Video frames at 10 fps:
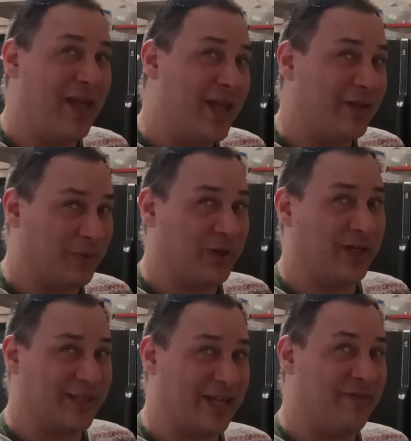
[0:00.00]
we're gonna
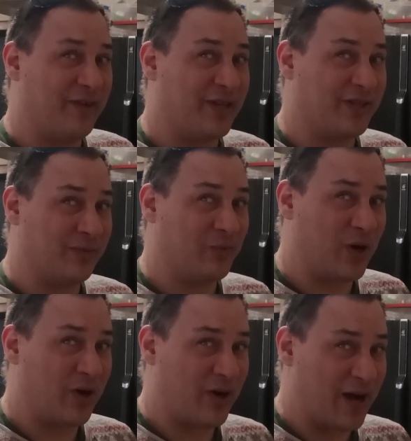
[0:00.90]
see if it doesn't
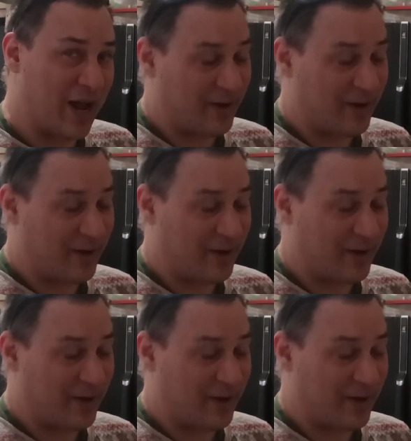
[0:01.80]
work or not.